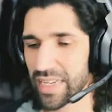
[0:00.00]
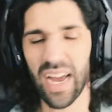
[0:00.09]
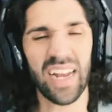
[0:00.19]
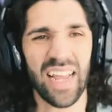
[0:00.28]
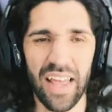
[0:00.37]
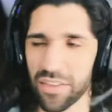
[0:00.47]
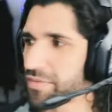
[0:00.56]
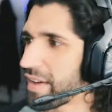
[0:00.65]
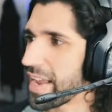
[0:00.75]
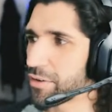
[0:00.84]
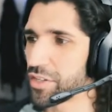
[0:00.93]
And again, the
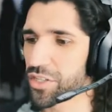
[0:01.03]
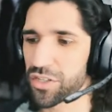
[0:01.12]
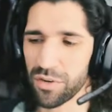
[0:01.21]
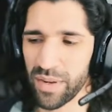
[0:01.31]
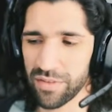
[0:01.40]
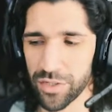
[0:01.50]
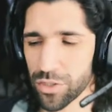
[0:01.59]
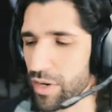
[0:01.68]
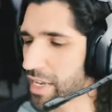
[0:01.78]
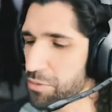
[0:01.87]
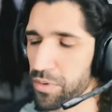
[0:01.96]
Fey creatures are a bit of a
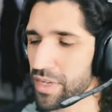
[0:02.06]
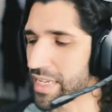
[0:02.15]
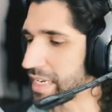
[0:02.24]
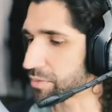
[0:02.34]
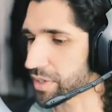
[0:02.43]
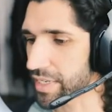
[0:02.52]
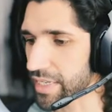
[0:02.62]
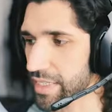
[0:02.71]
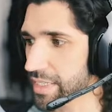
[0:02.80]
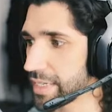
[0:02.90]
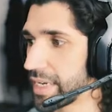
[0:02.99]
stretch, but it is what it
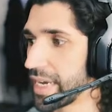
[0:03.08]
is.